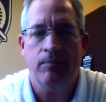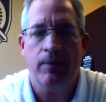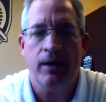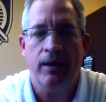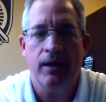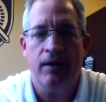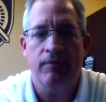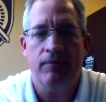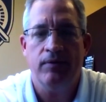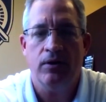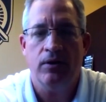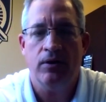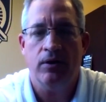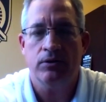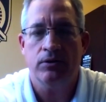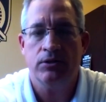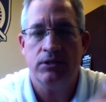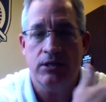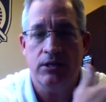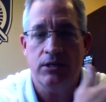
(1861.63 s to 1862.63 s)
by having our
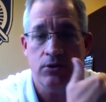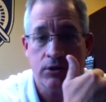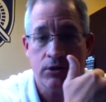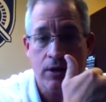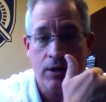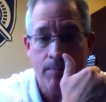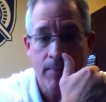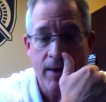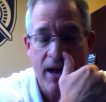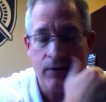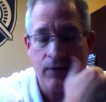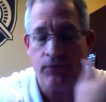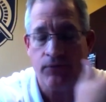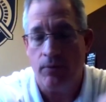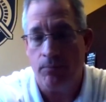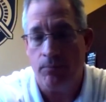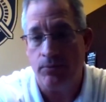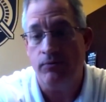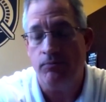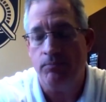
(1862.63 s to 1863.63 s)
seniors come back for
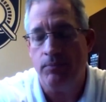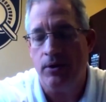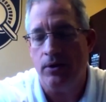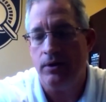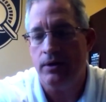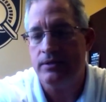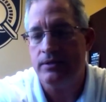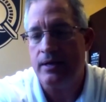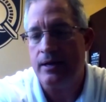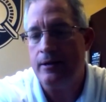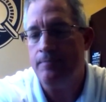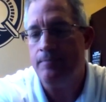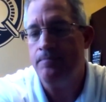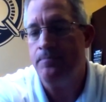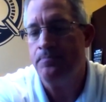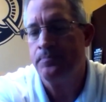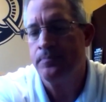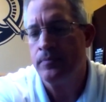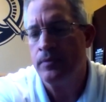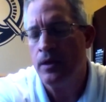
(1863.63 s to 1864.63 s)
a brief period of time.
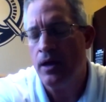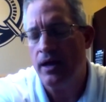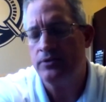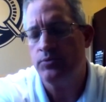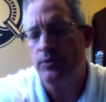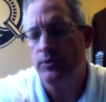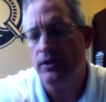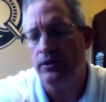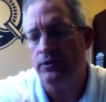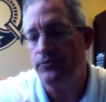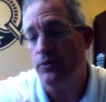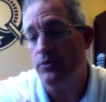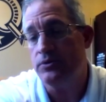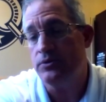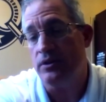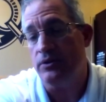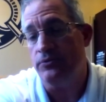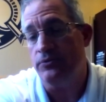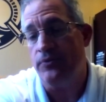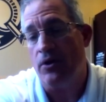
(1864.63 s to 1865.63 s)
As we look forward
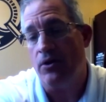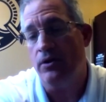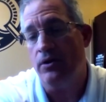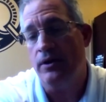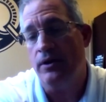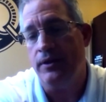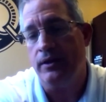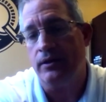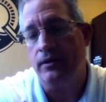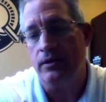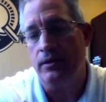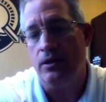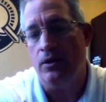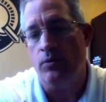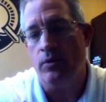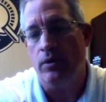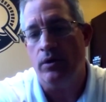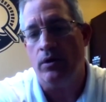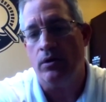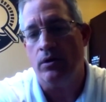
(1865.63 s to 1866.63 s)
to the fall, I think, you know,
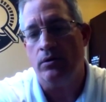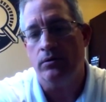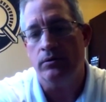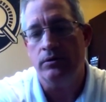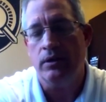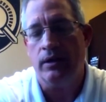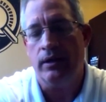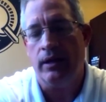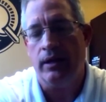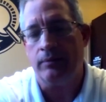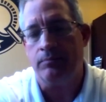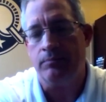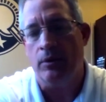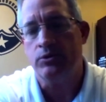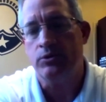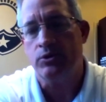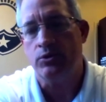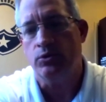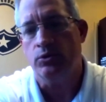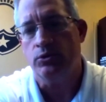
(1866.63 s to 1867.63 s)
we're all, like
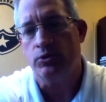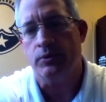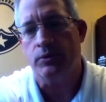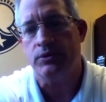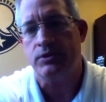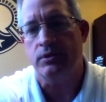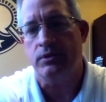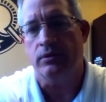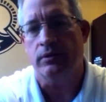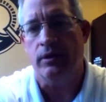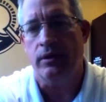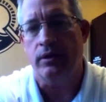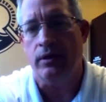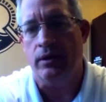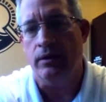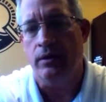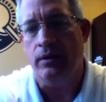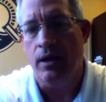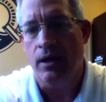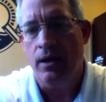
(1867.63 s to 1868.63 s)
most schools, we're still in
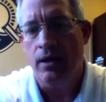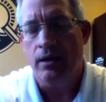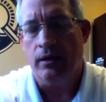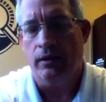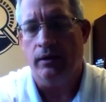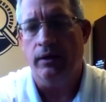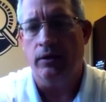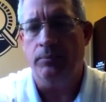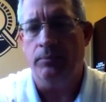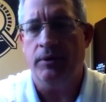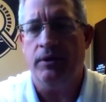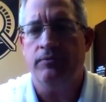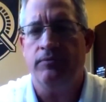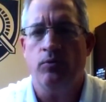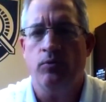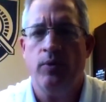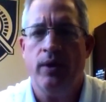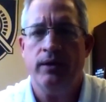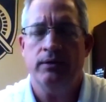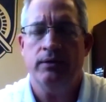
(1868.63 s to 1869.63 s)
a, little bit of a
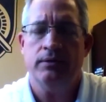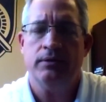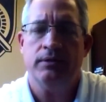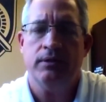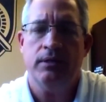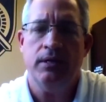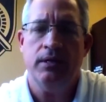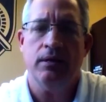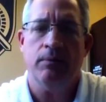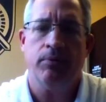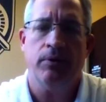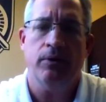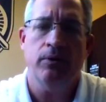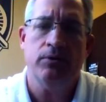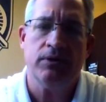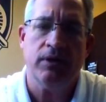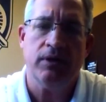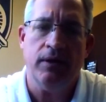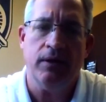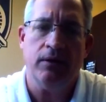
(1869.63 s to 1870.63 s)
wait and see
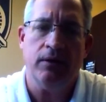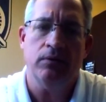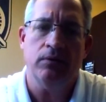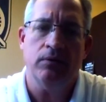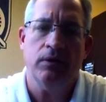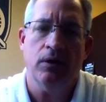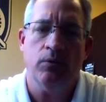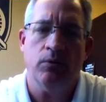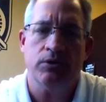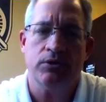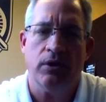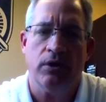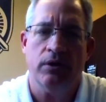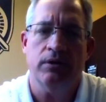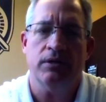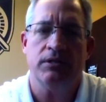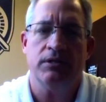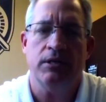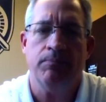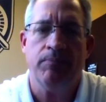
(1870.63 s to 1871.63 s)
approach. I think, you know, we're starting
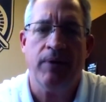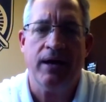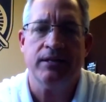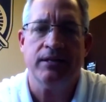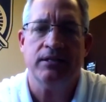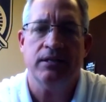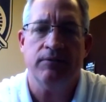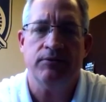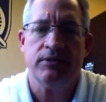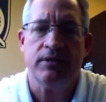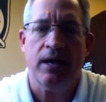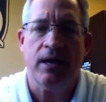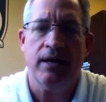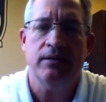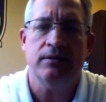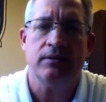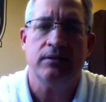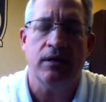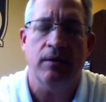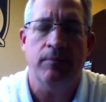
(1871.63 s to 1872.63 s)
to see positive
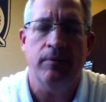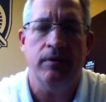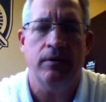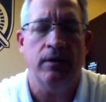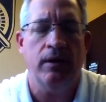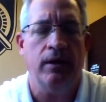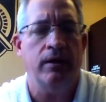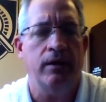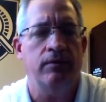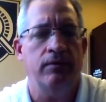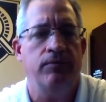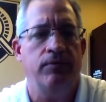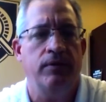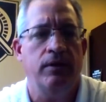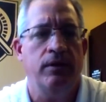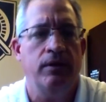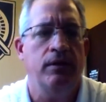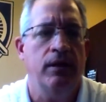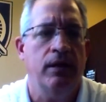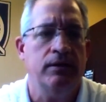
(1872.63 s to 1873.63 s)
signs coming out of
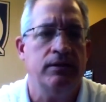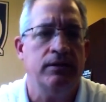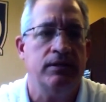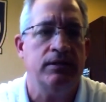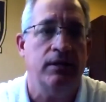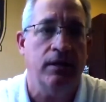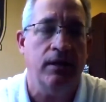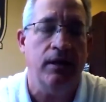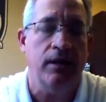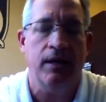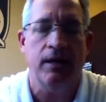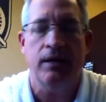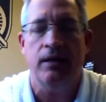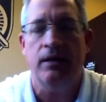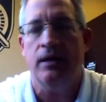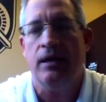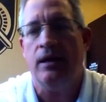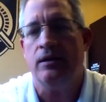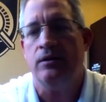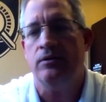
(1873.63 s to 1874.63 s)
the
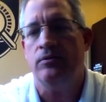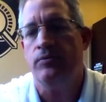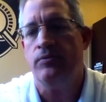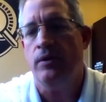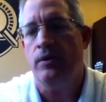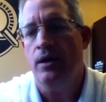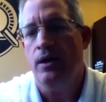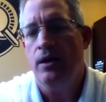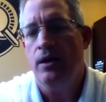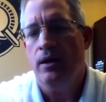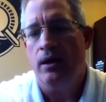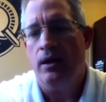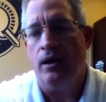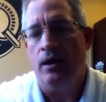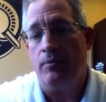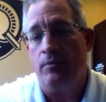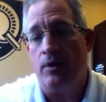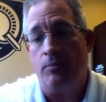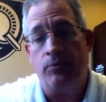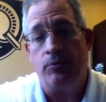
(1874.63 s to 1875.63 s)
NCAA, out of
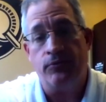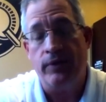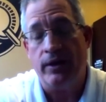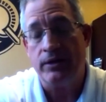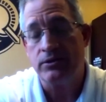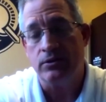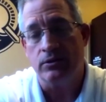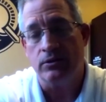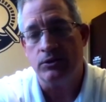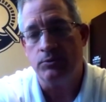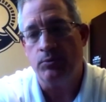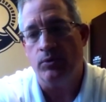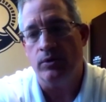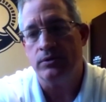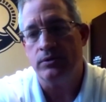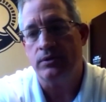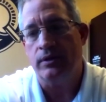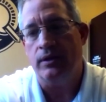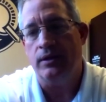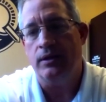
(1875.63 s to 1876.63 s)
um, our professional
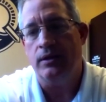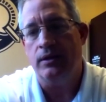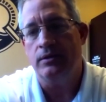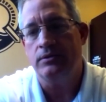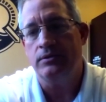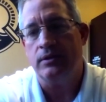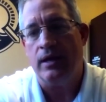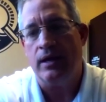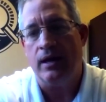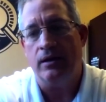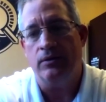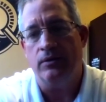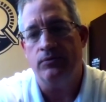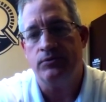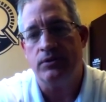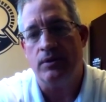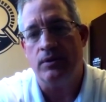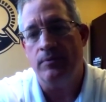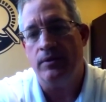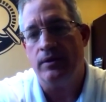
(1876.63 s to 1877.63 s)
sports leagues, out of
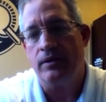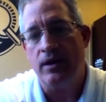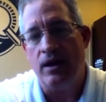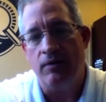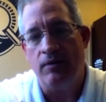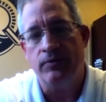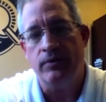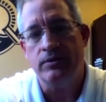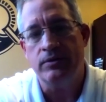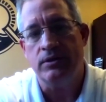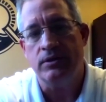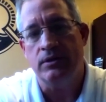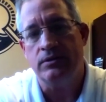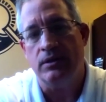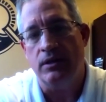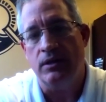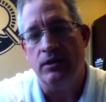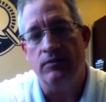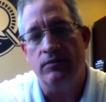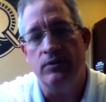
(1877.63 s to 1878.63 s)
some of the conferences
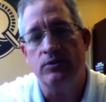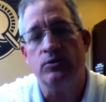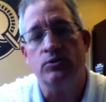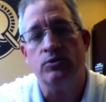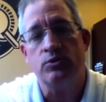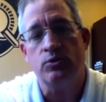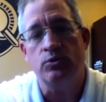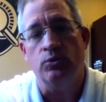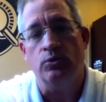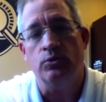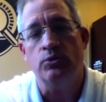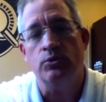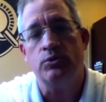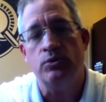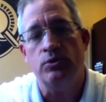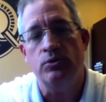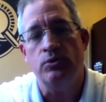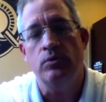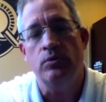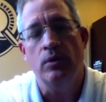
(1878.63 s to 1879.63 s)
and individual schools
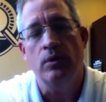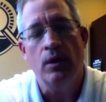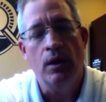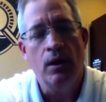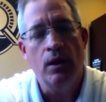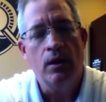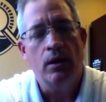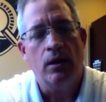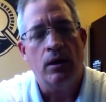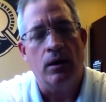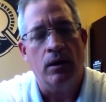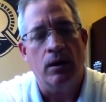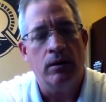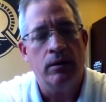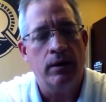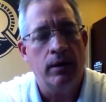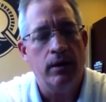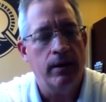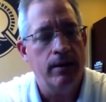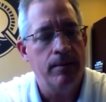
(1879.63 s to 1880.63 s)
who
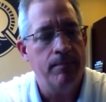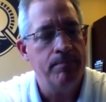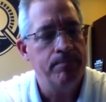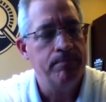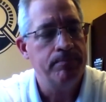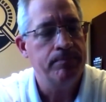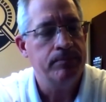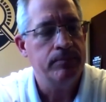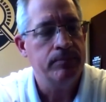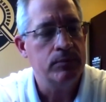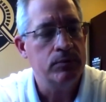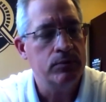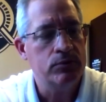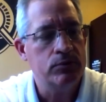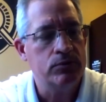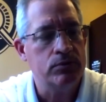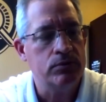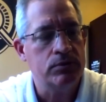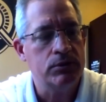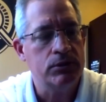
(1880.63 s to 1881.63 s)
are um,
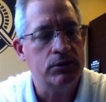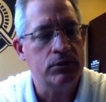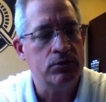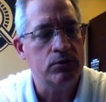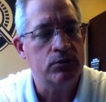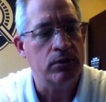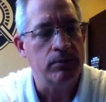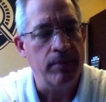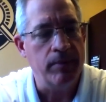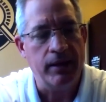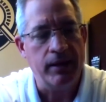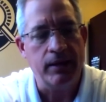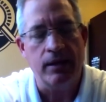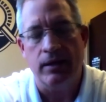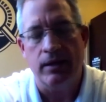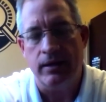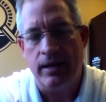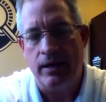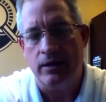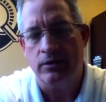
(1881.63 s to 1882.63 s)
sort of making
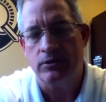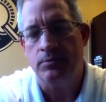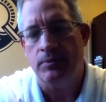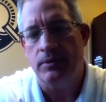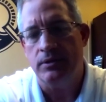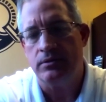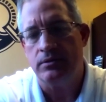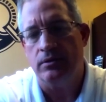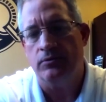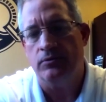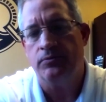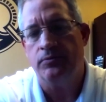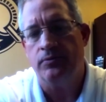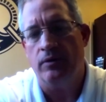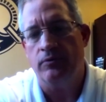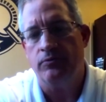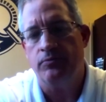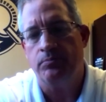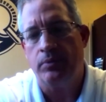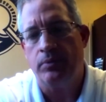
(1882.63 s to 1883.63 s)
announcements of,
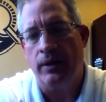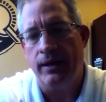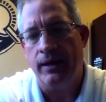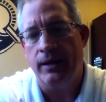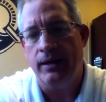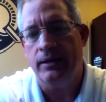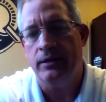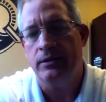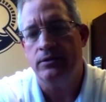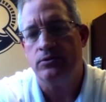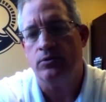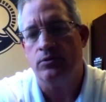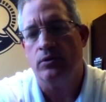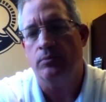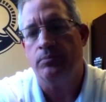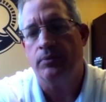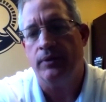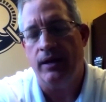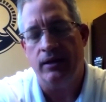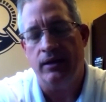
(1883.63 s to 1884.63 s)
of plans or
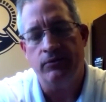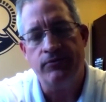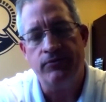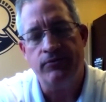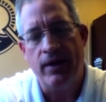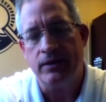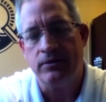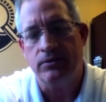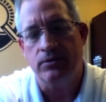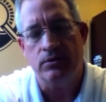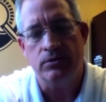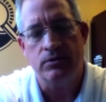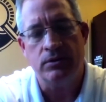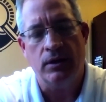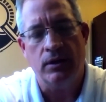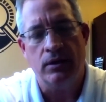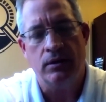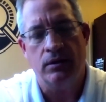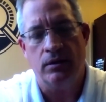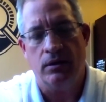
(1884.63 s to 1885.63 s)
planning factors
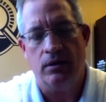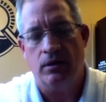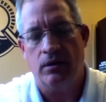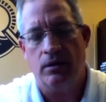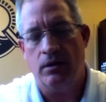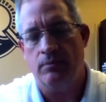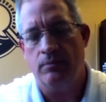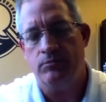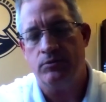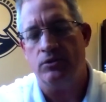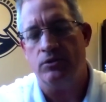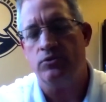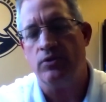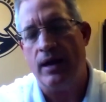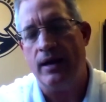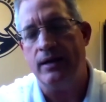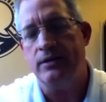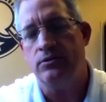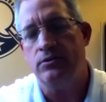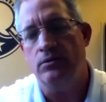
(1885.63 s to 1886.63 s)
that uh, um, to
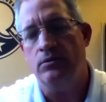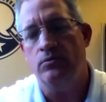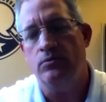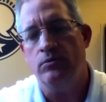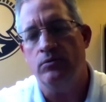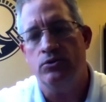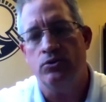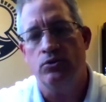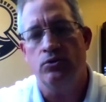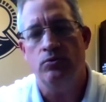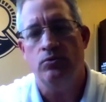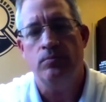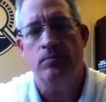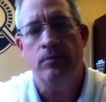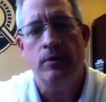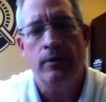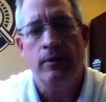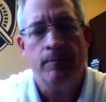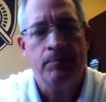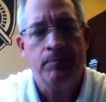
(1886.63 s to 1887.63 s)
try to resume
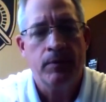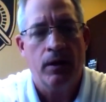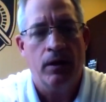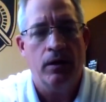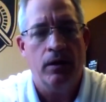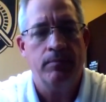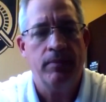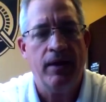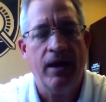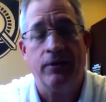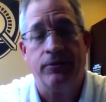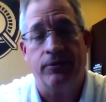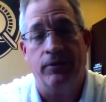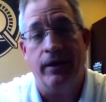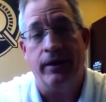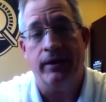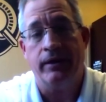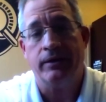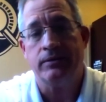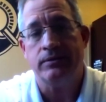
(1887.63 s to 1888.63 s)
um,
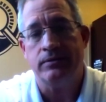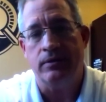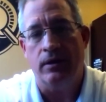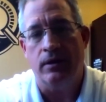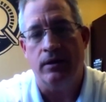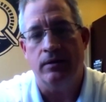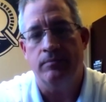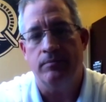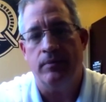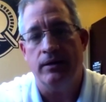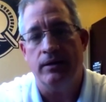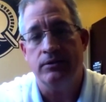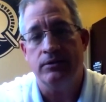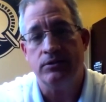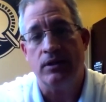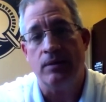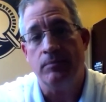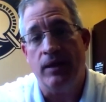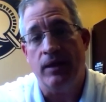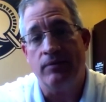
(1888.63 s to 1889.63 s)
athletics um, on
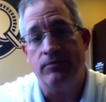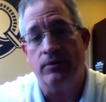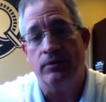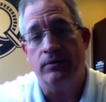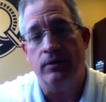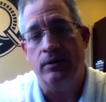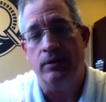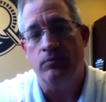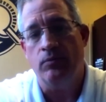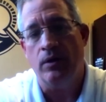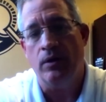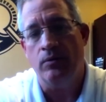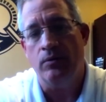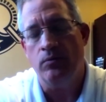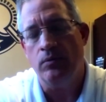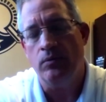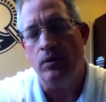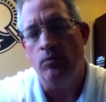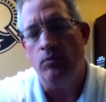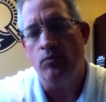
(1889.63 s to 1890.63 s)
some level. And,
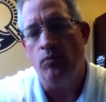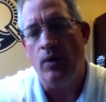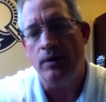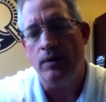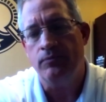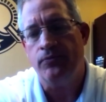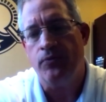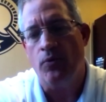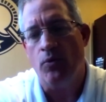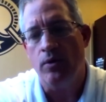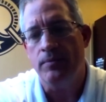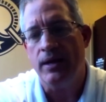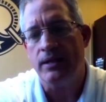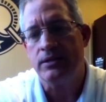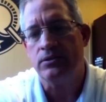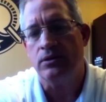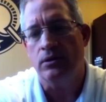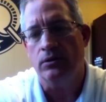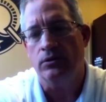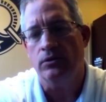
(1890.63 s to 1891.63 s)
and, and what form that's
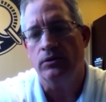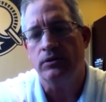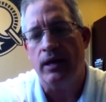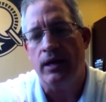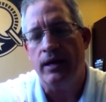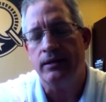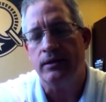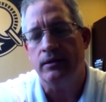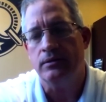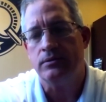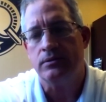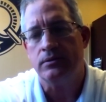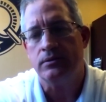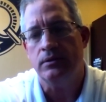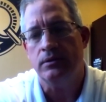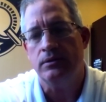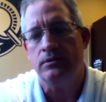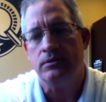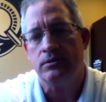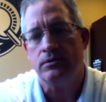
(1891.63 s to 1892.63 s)
going to look like is,
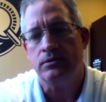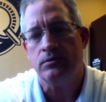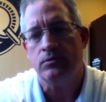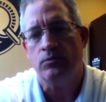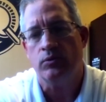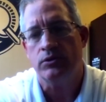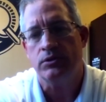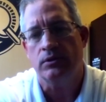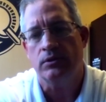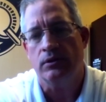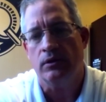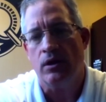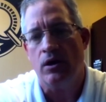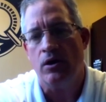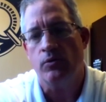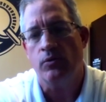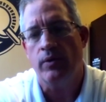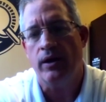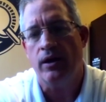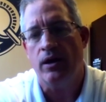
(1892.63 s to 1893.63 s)
is we're still a
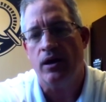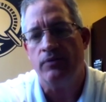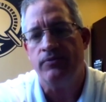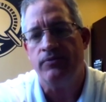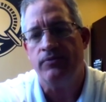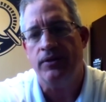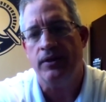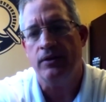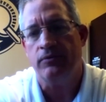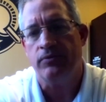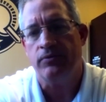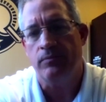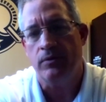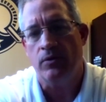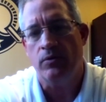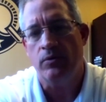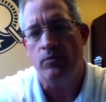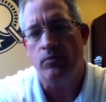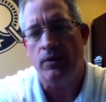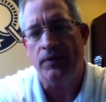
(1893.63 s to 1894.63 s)
long way off, I think, from
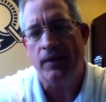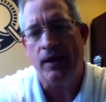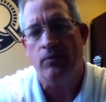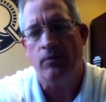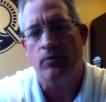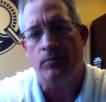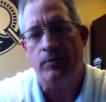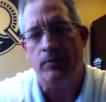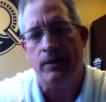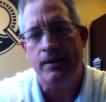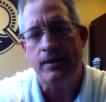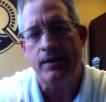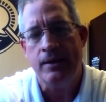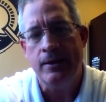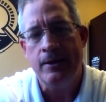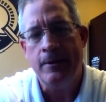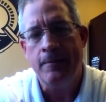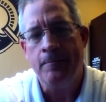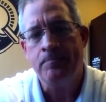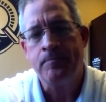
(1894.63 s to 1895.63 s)
knowing what that will be.
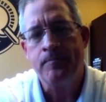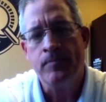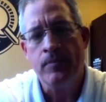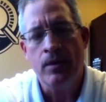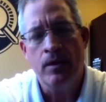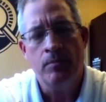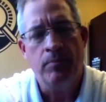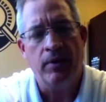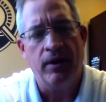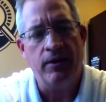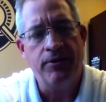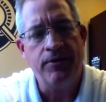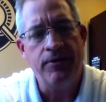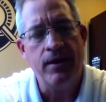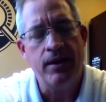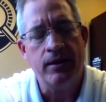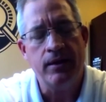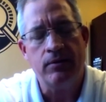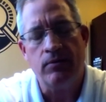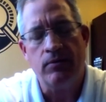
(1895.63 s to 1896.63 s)
But I
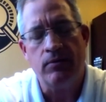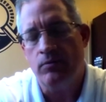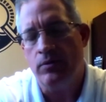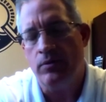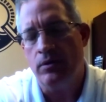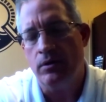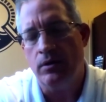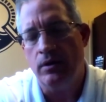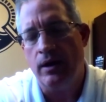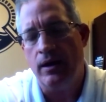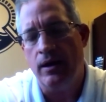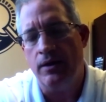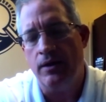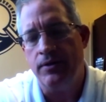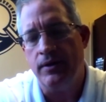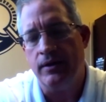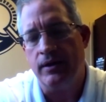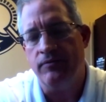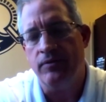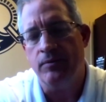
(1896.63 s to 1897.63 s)
think, right, we're, I
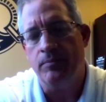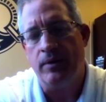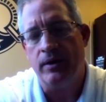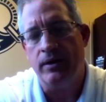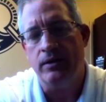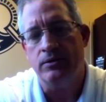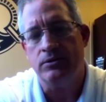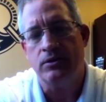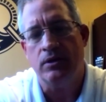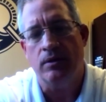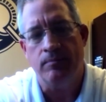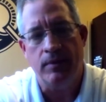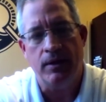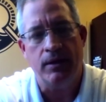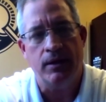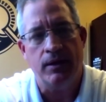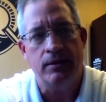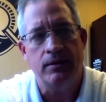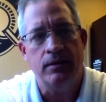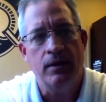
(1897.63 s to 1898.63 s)
think everybody is
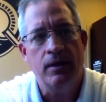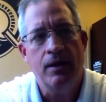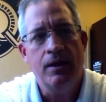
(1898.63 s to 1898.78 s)
committed